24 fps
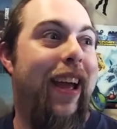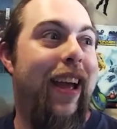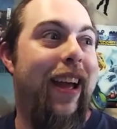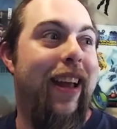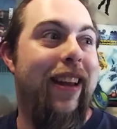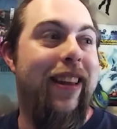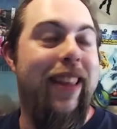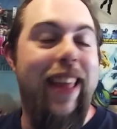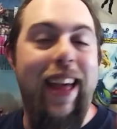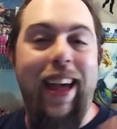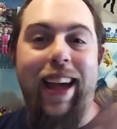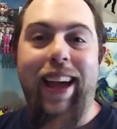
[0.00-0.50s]

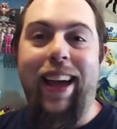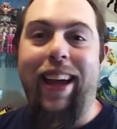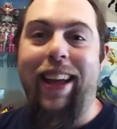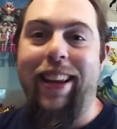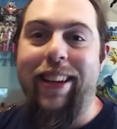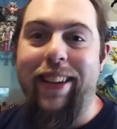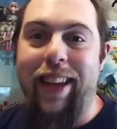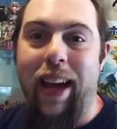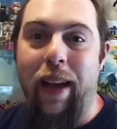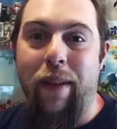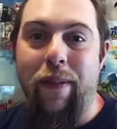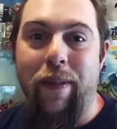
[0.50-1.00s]
that
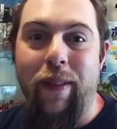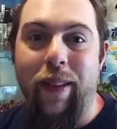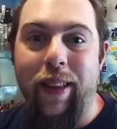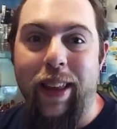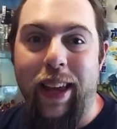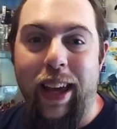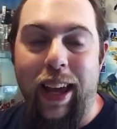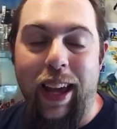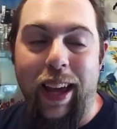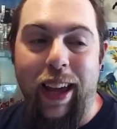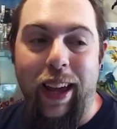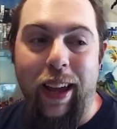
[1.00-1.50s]

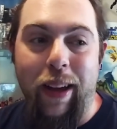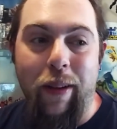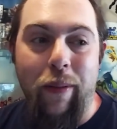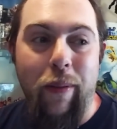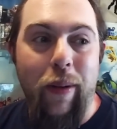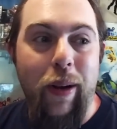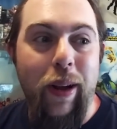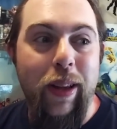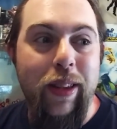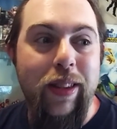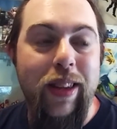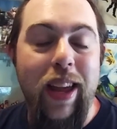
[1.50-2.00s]
definitely
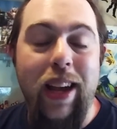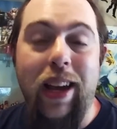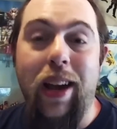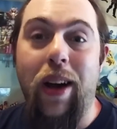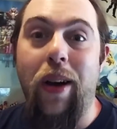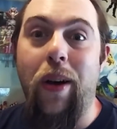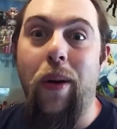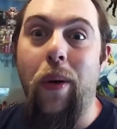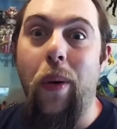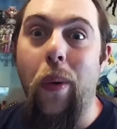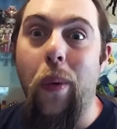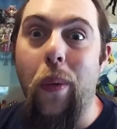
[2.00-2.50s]
was like a
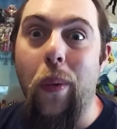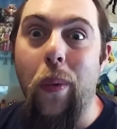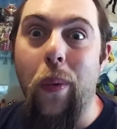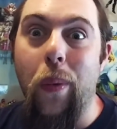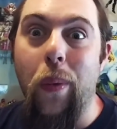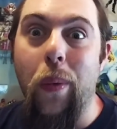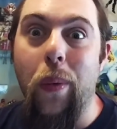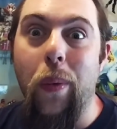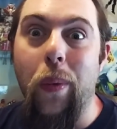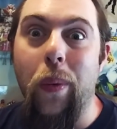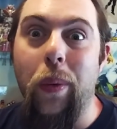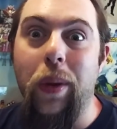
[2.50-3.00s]

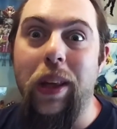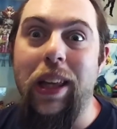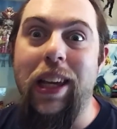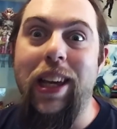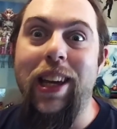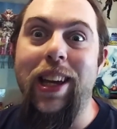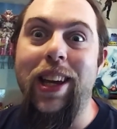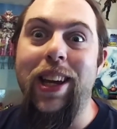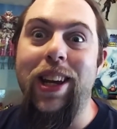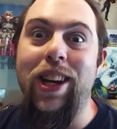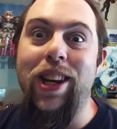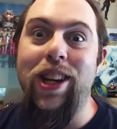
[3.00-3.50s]

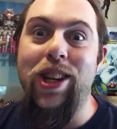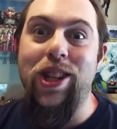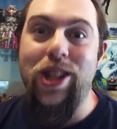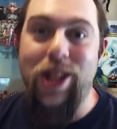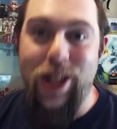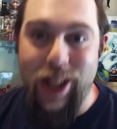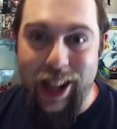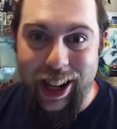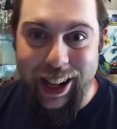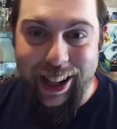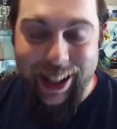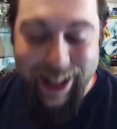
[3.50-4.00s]
holy
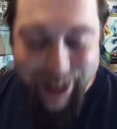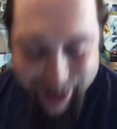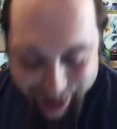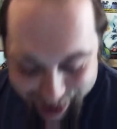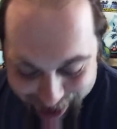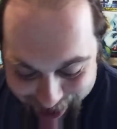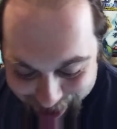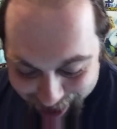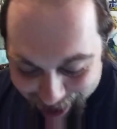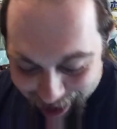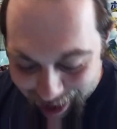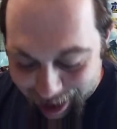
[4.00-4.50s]
shit.
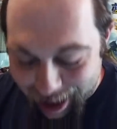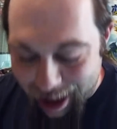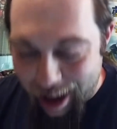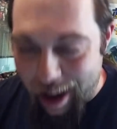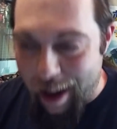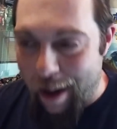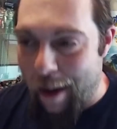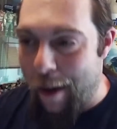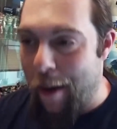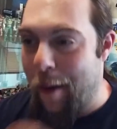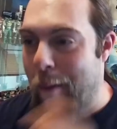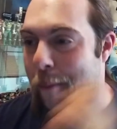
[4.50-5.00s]

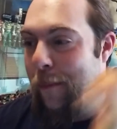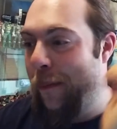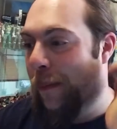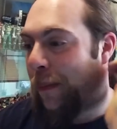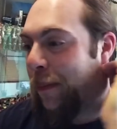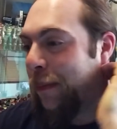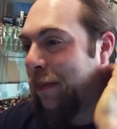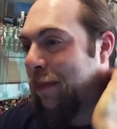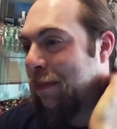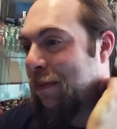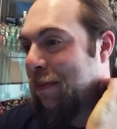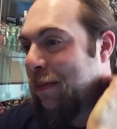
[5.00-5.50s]

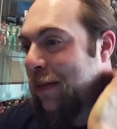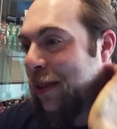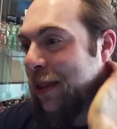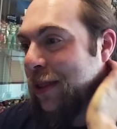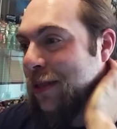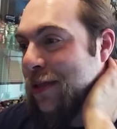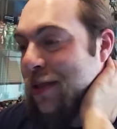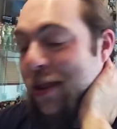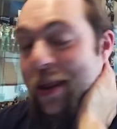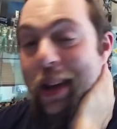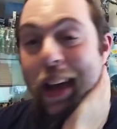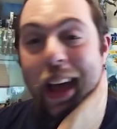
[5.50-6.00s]

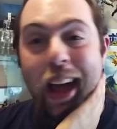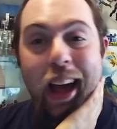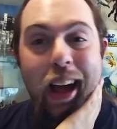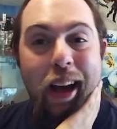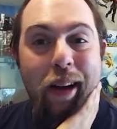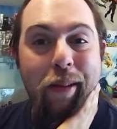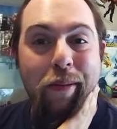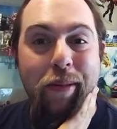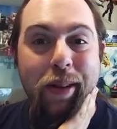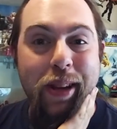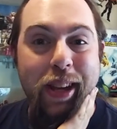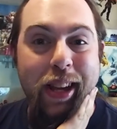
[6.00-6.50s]
So
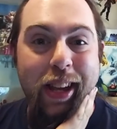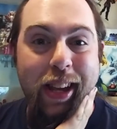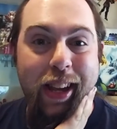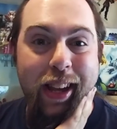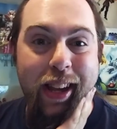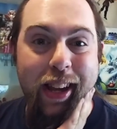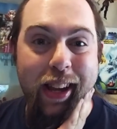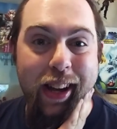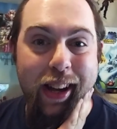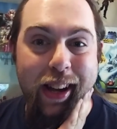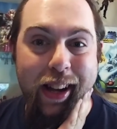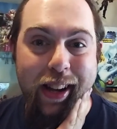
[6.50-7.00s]
yeah,
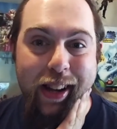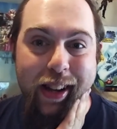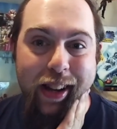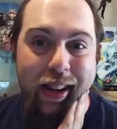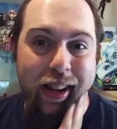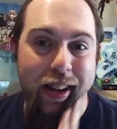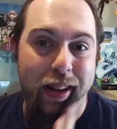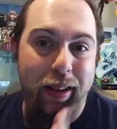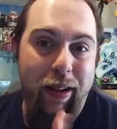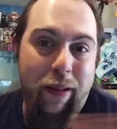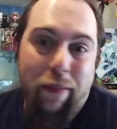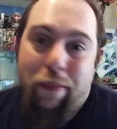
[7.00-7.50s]
we
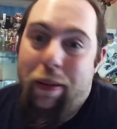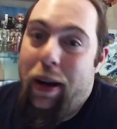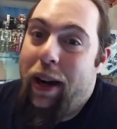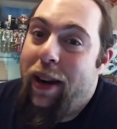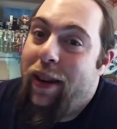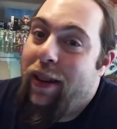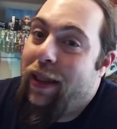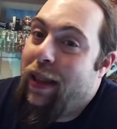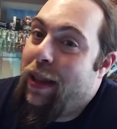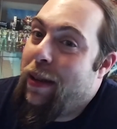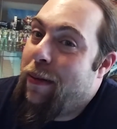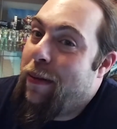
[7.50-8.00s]

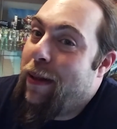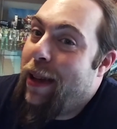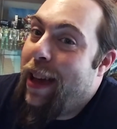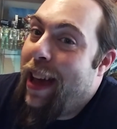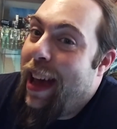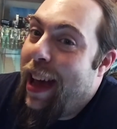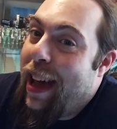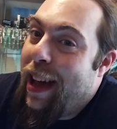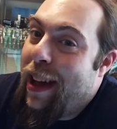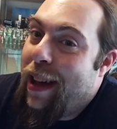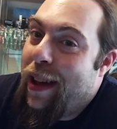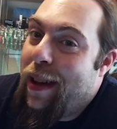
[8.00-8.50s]
apparently we
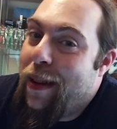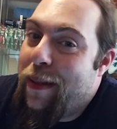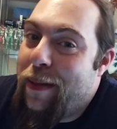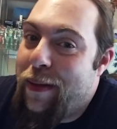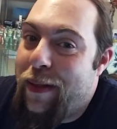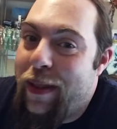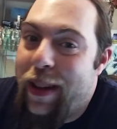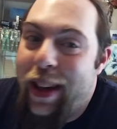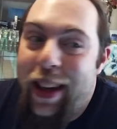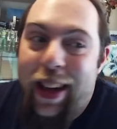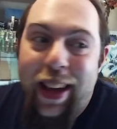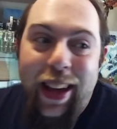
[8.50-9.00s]

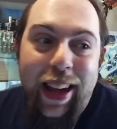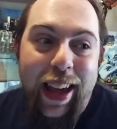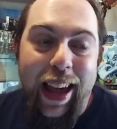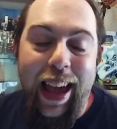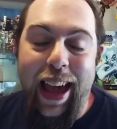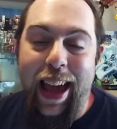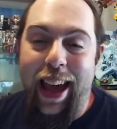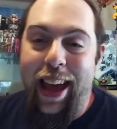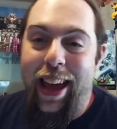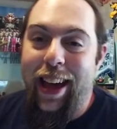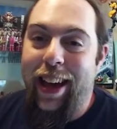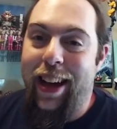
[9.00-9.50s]
have
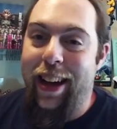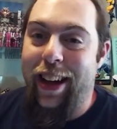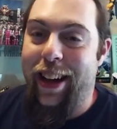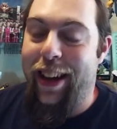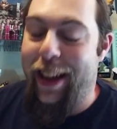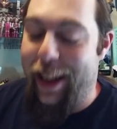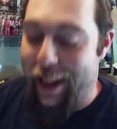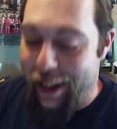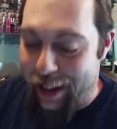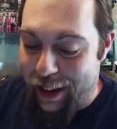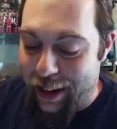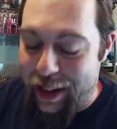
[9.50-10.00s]

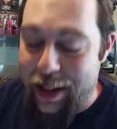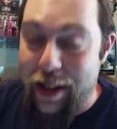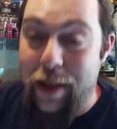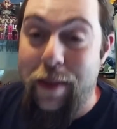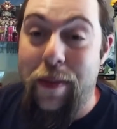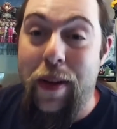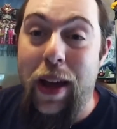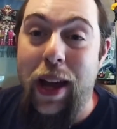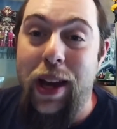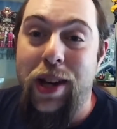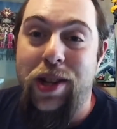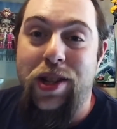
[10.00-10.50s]
an
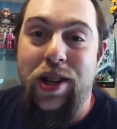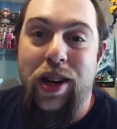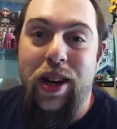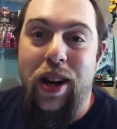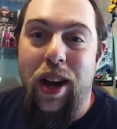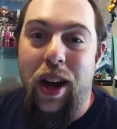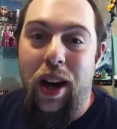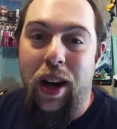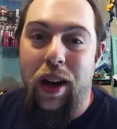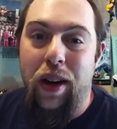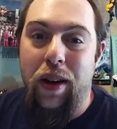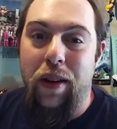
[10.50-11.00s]
invasion
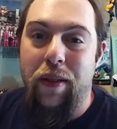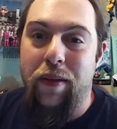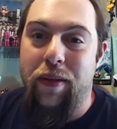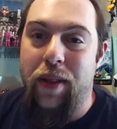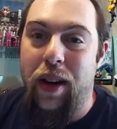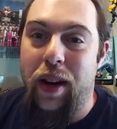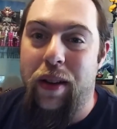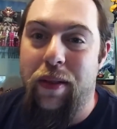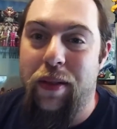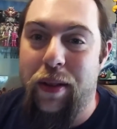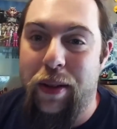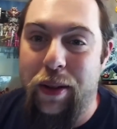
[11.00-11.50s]
of
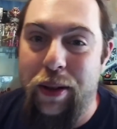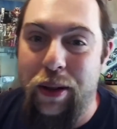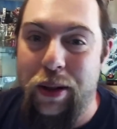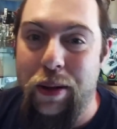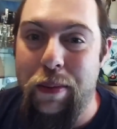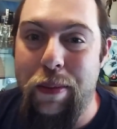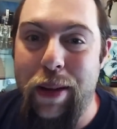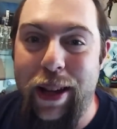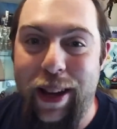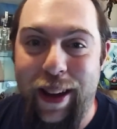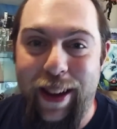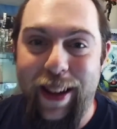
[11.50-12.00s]
a
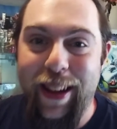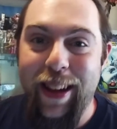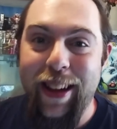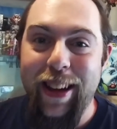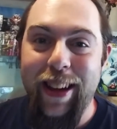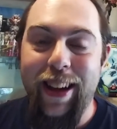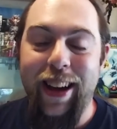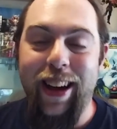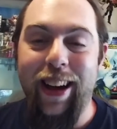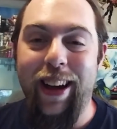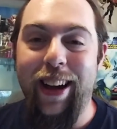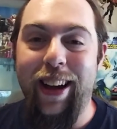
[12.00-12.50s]
ruby
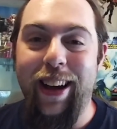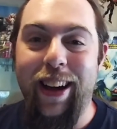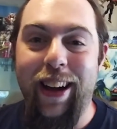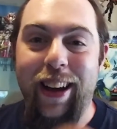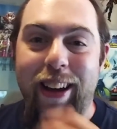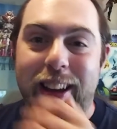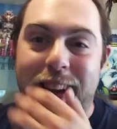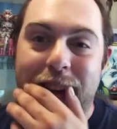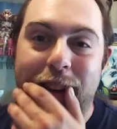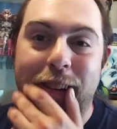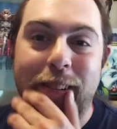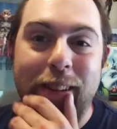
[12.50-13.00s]

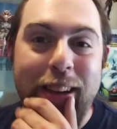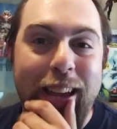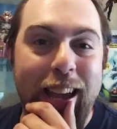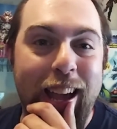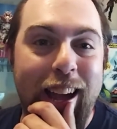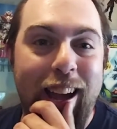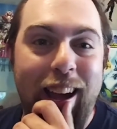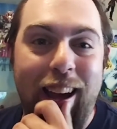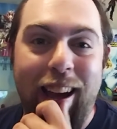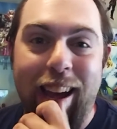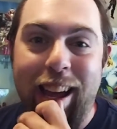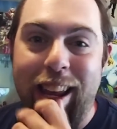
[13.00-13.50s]
going
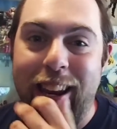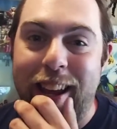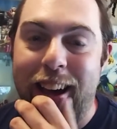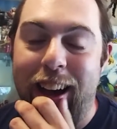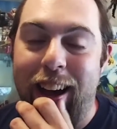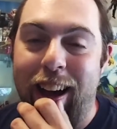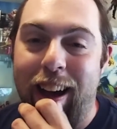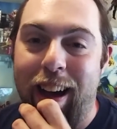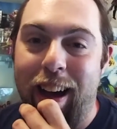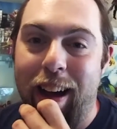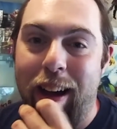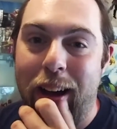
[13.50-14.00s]

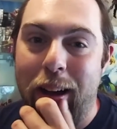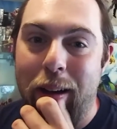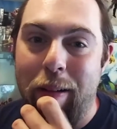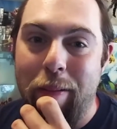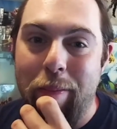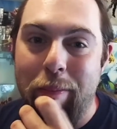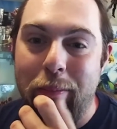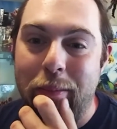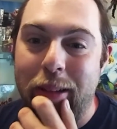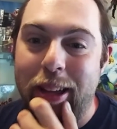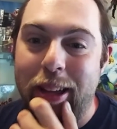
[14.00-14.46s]
on.